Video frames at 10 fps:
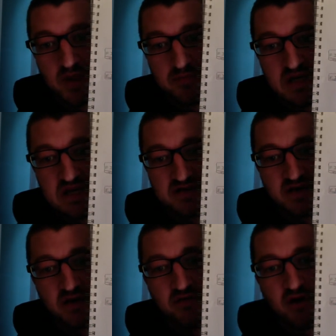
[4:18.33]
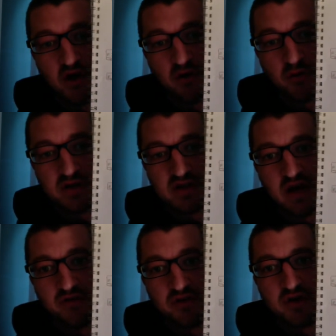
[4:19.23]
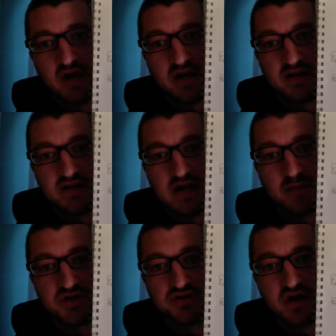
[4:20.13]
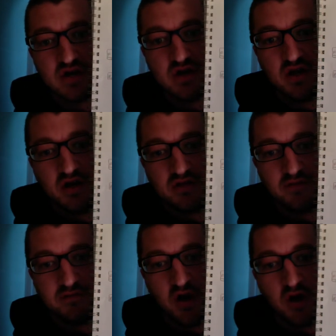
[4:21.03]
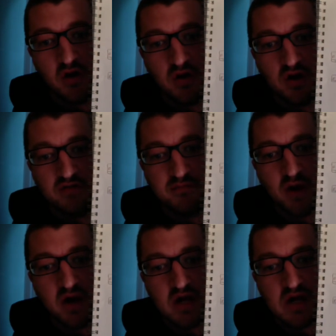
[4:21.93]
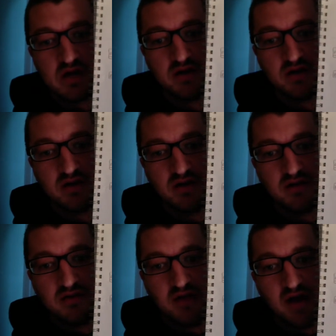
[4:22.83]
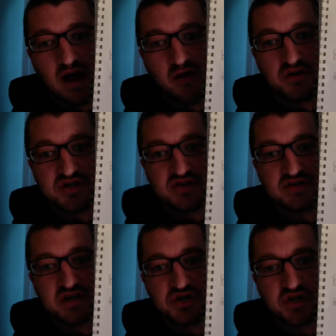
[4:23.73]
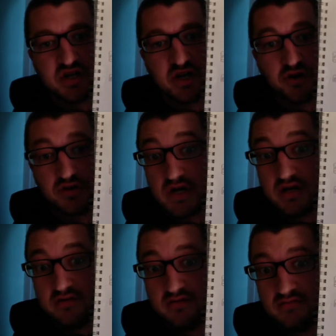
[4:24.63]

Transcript: piece of artwork that I've created to demonstrate the flow of money and how it's just essentially getting created.